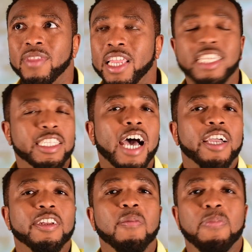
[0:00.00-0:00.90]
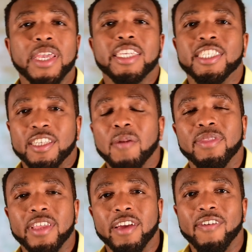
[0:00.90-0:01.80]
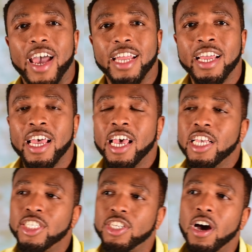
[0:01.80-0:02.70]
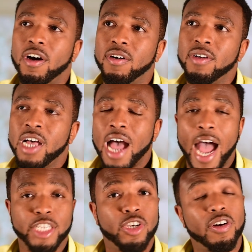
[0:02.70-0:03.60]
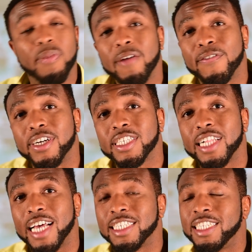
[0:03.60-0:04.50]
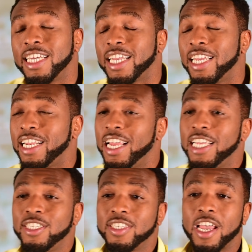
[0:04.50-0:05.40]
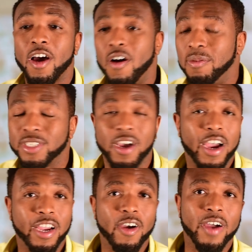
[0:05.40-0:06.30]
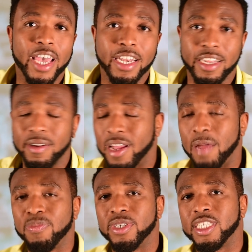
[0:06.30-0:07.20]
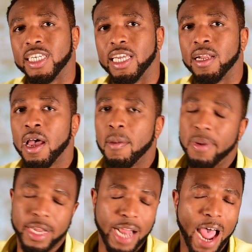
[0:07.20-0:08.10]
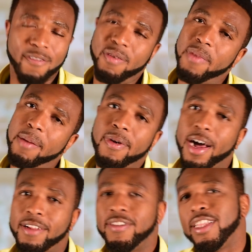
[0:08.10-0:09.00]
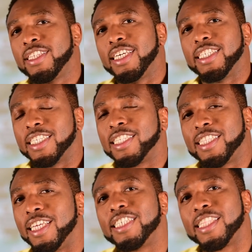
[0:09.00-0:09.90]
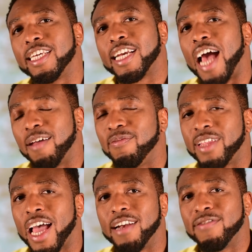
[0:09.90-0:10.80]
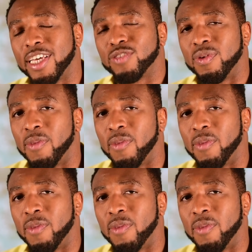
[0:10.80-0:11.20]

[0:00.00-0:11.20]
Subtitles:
is not gonna be something, right? So I showed her my first class ticket. She was like, "Oh, I'm sorry, go ahead and proceed." But I remember all of these things. These kind of things were